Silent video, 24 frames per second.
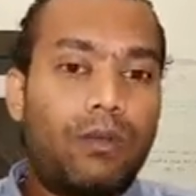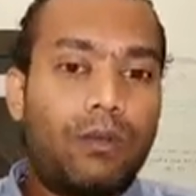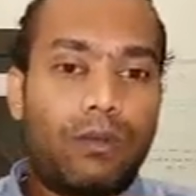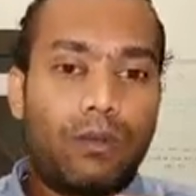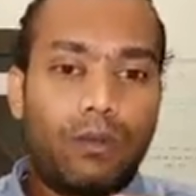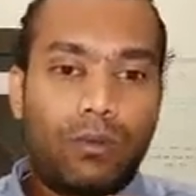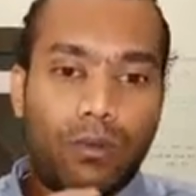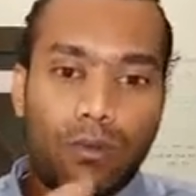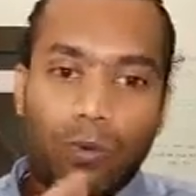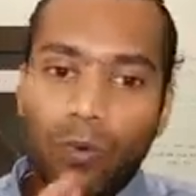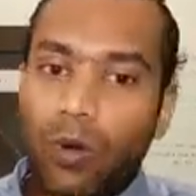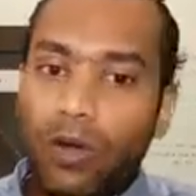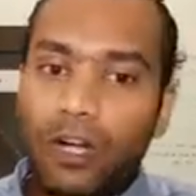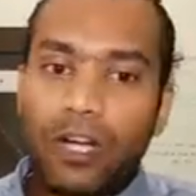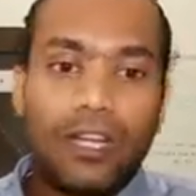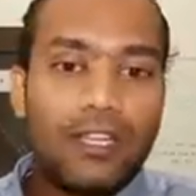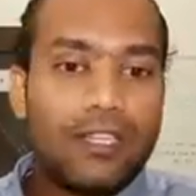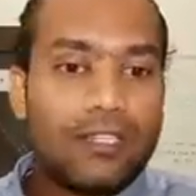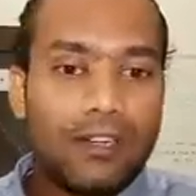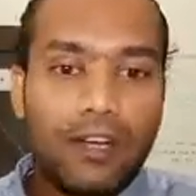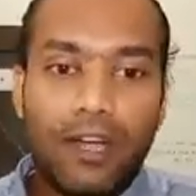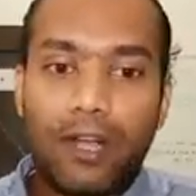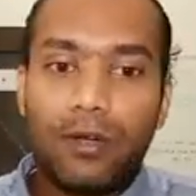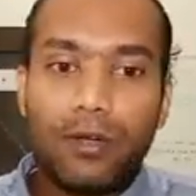What it is
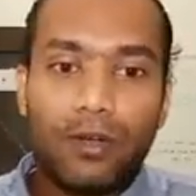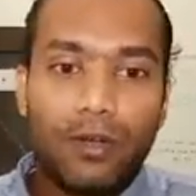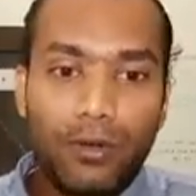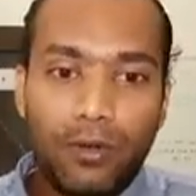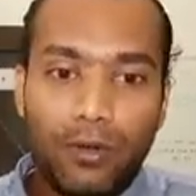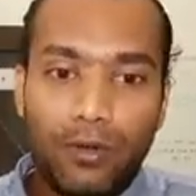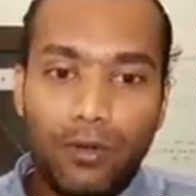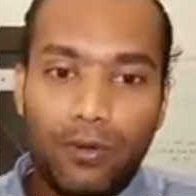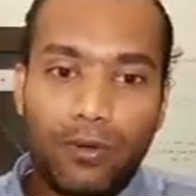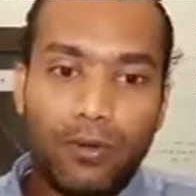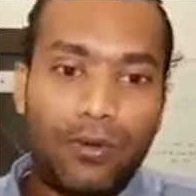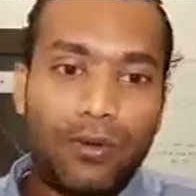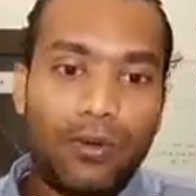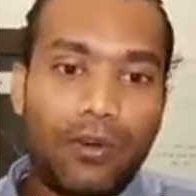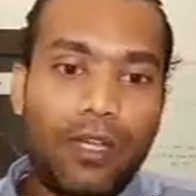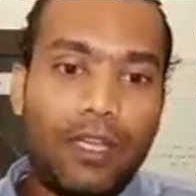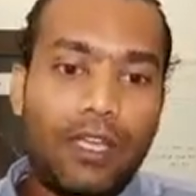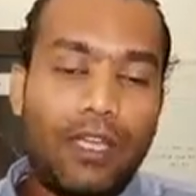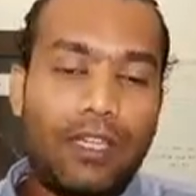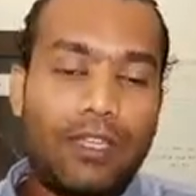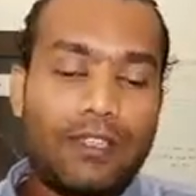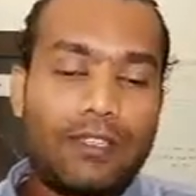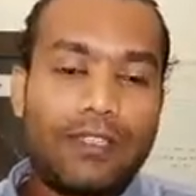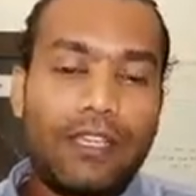trying to do
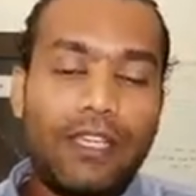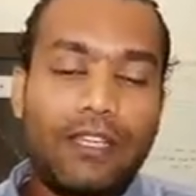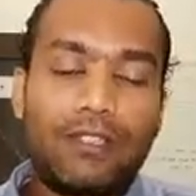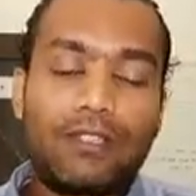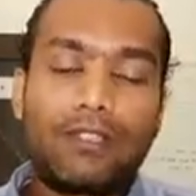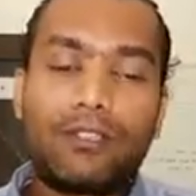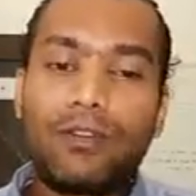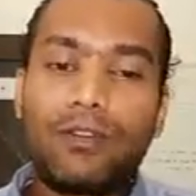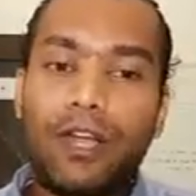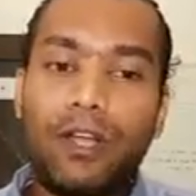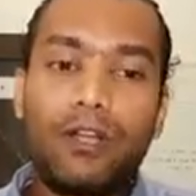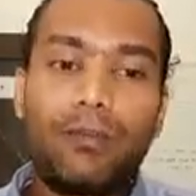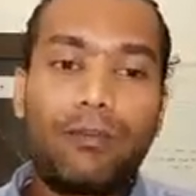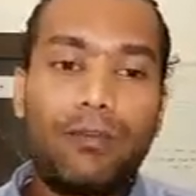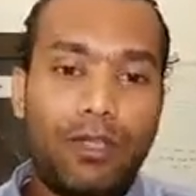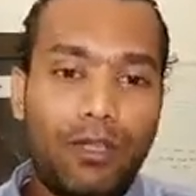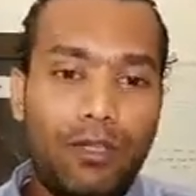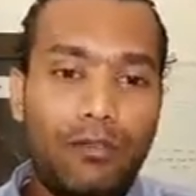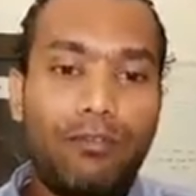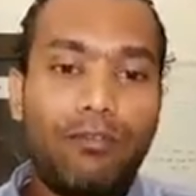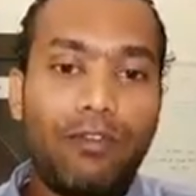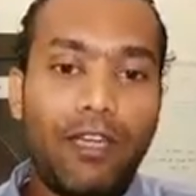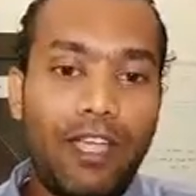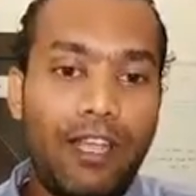is it is trying to make you
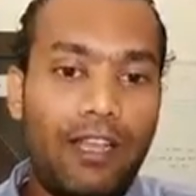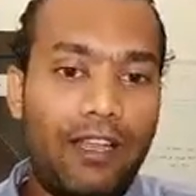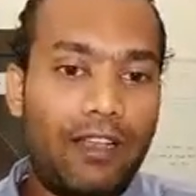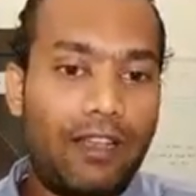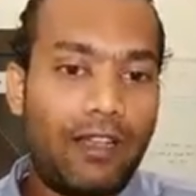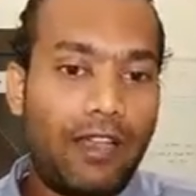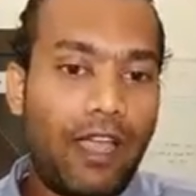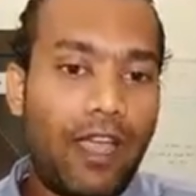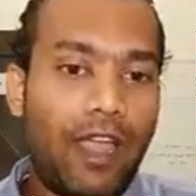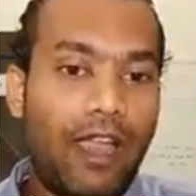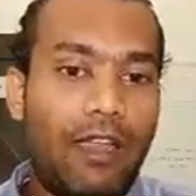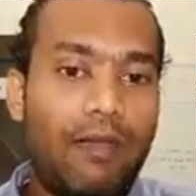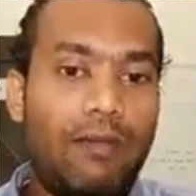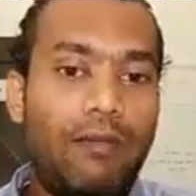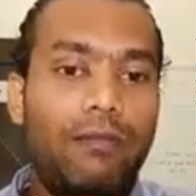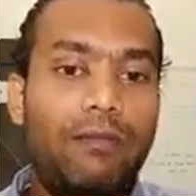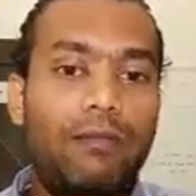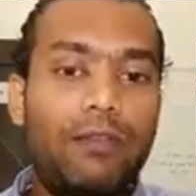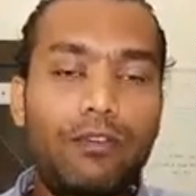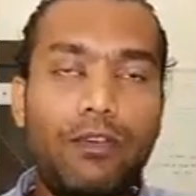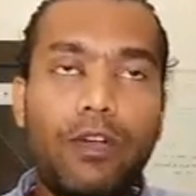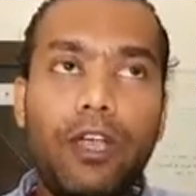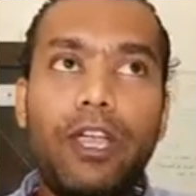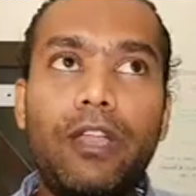fail, and
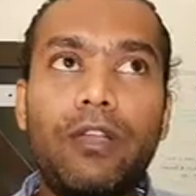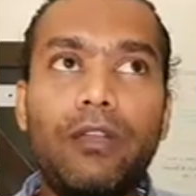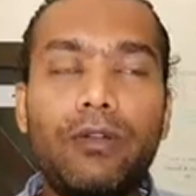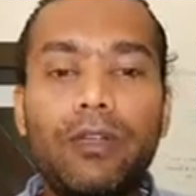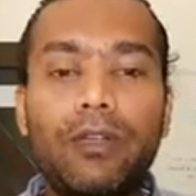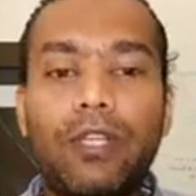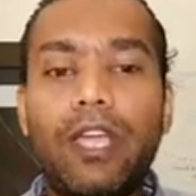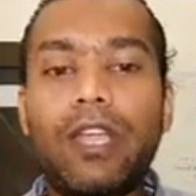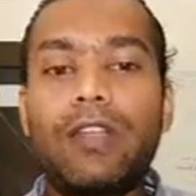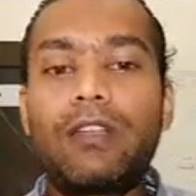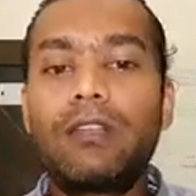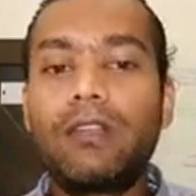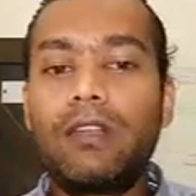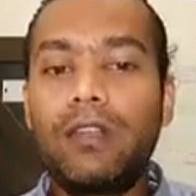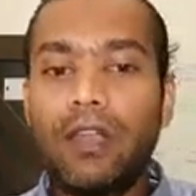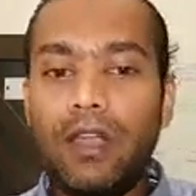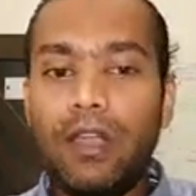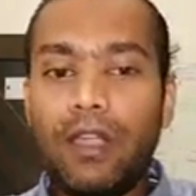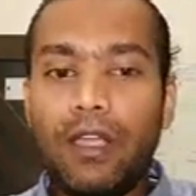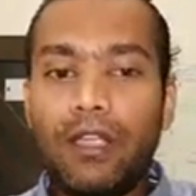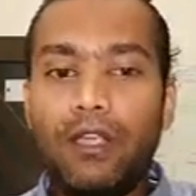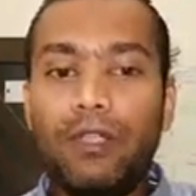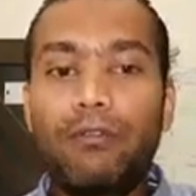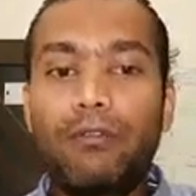trying to get
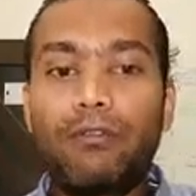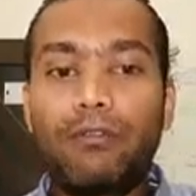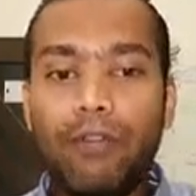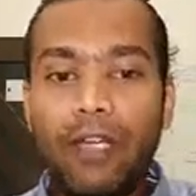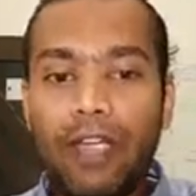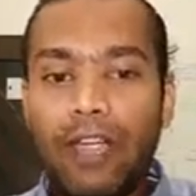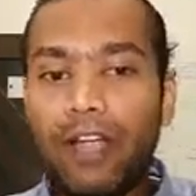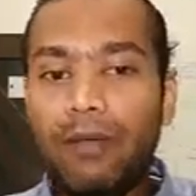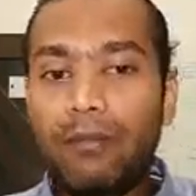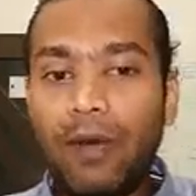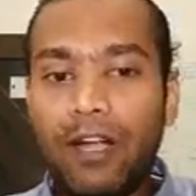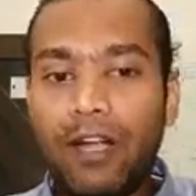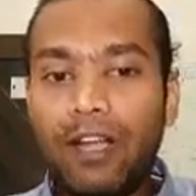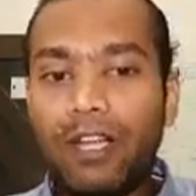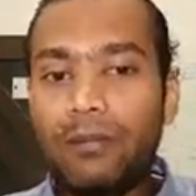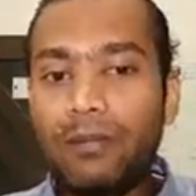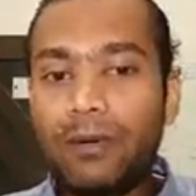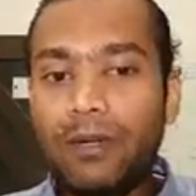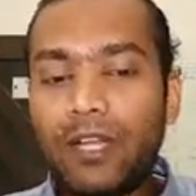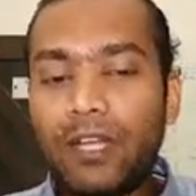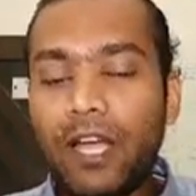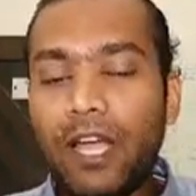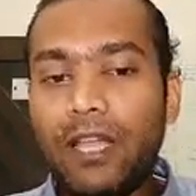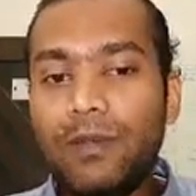you failed multiple
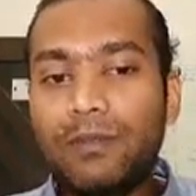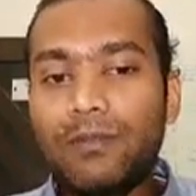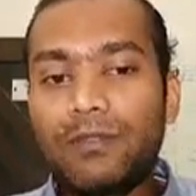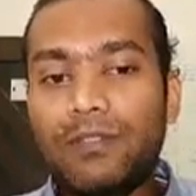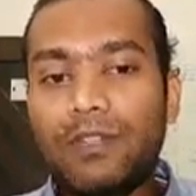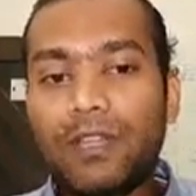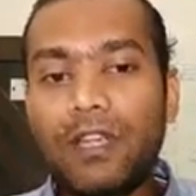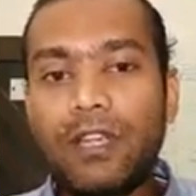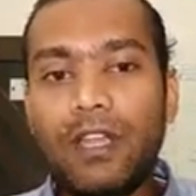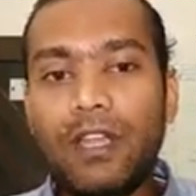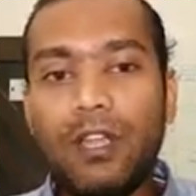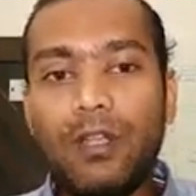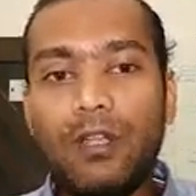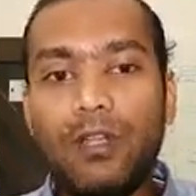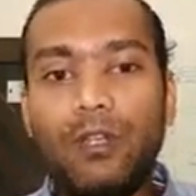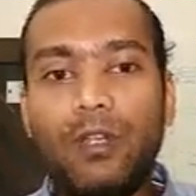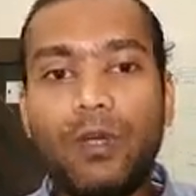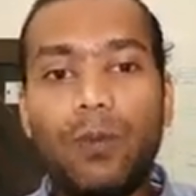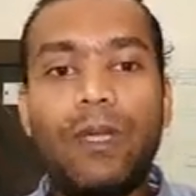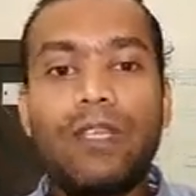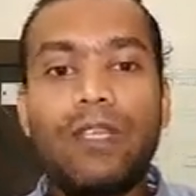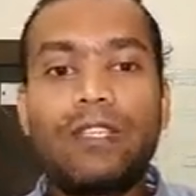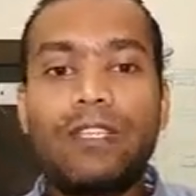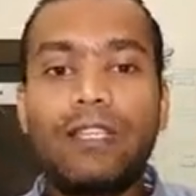times, and you're
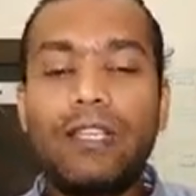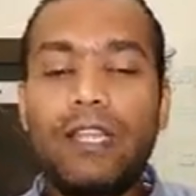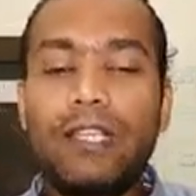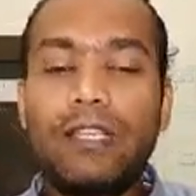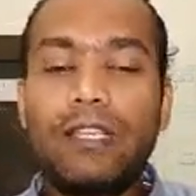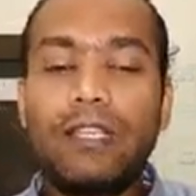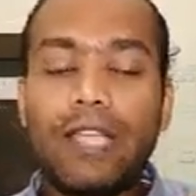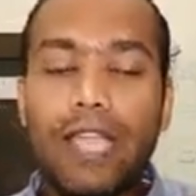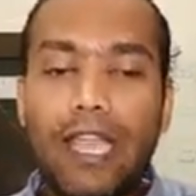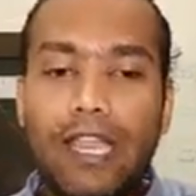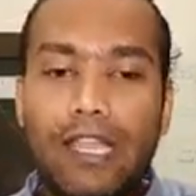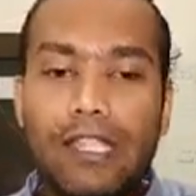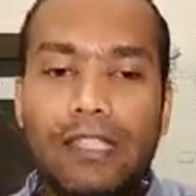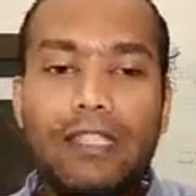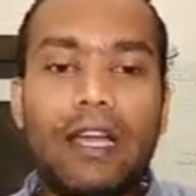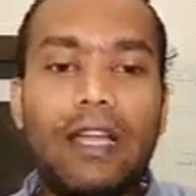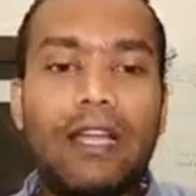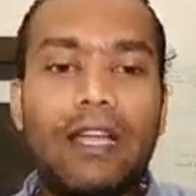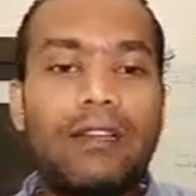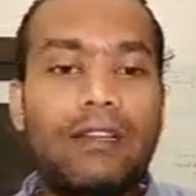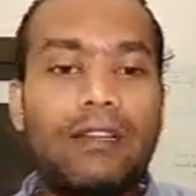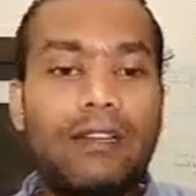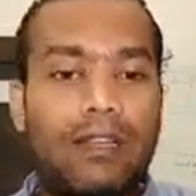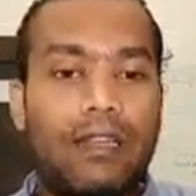basically gaining
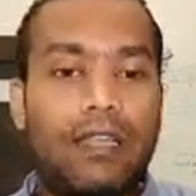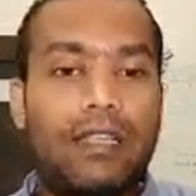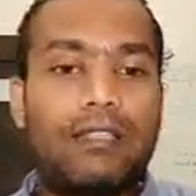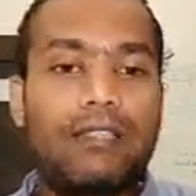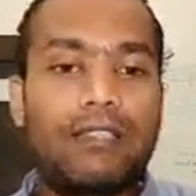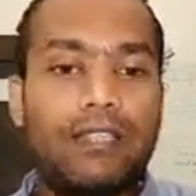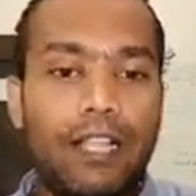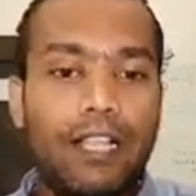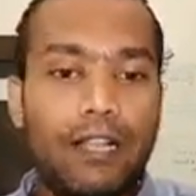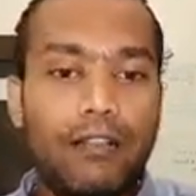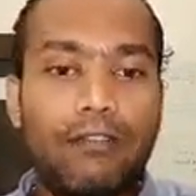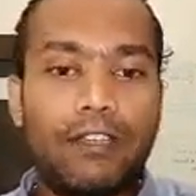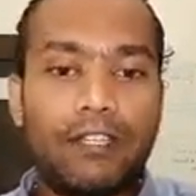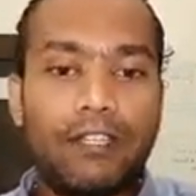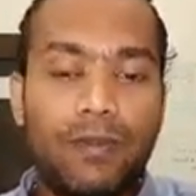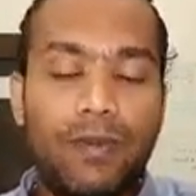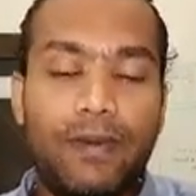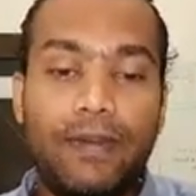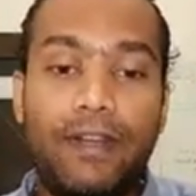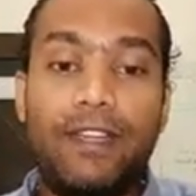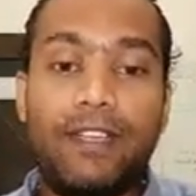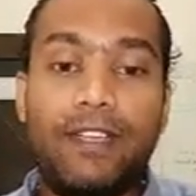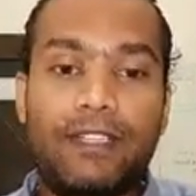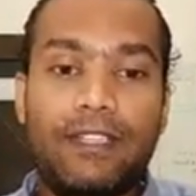that
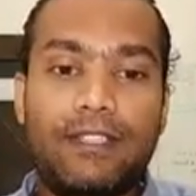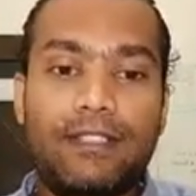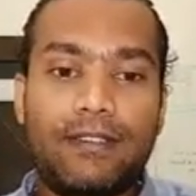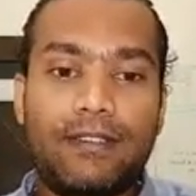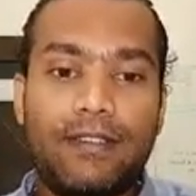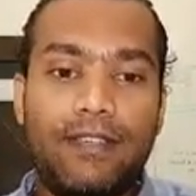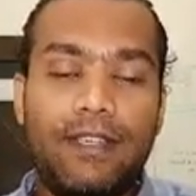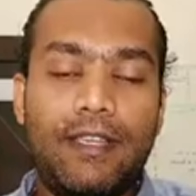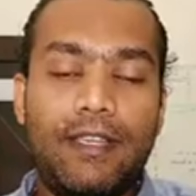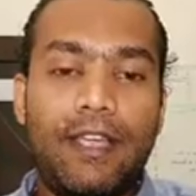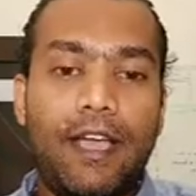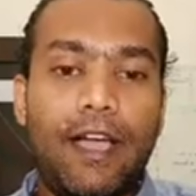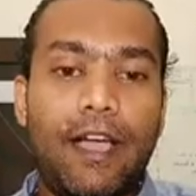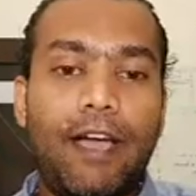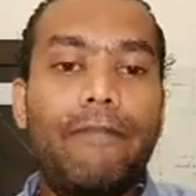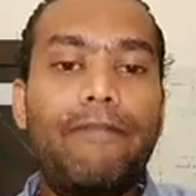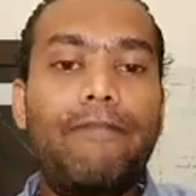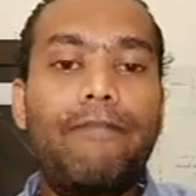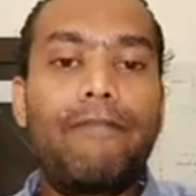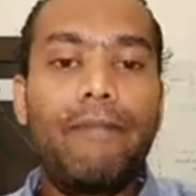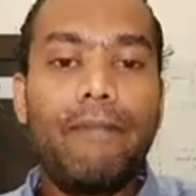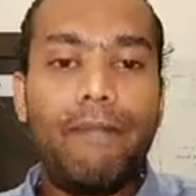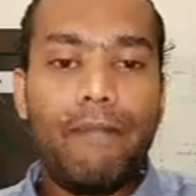self-experience of